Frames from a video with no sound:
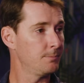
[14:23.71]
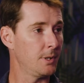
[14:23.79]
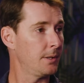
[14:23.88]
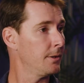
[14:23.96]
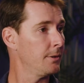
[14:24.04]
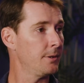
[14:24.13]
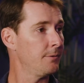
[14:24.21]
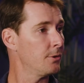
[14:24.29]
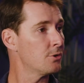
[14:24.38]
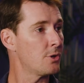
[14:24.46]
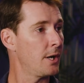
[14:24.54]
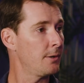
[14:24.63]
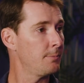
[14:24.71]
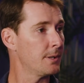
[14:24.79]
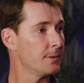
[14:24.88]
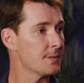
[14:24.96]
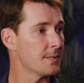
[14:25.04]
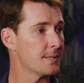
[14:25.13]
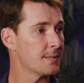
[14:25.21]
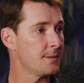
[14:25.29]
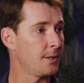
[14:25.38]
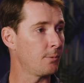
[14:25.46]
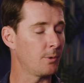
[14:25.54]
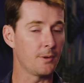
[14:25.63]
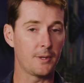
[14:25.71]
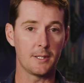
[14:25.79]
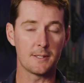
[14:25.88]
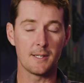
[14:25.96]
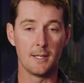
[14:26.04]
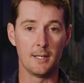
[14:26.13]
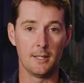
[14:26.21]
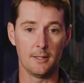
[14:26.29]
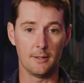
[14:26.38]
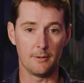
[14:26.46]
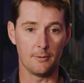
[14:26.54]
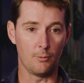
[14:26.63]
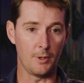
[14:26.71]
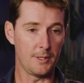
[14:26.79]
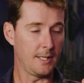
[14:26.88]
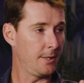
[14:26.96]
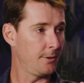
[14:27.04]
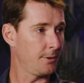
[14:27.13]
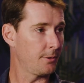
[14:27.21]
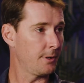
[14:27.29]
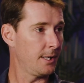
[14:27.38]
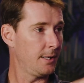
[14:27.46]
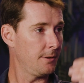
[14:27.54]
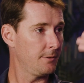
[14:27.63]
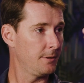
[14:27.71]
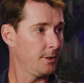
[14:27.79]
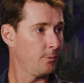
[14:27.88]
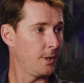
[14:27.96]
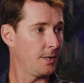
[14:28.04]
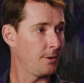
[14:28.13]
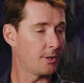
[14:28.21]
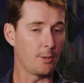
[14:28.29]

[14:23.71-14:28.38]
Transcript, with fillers: not going to even try it because it's not worth it. Went down on the ground, waited a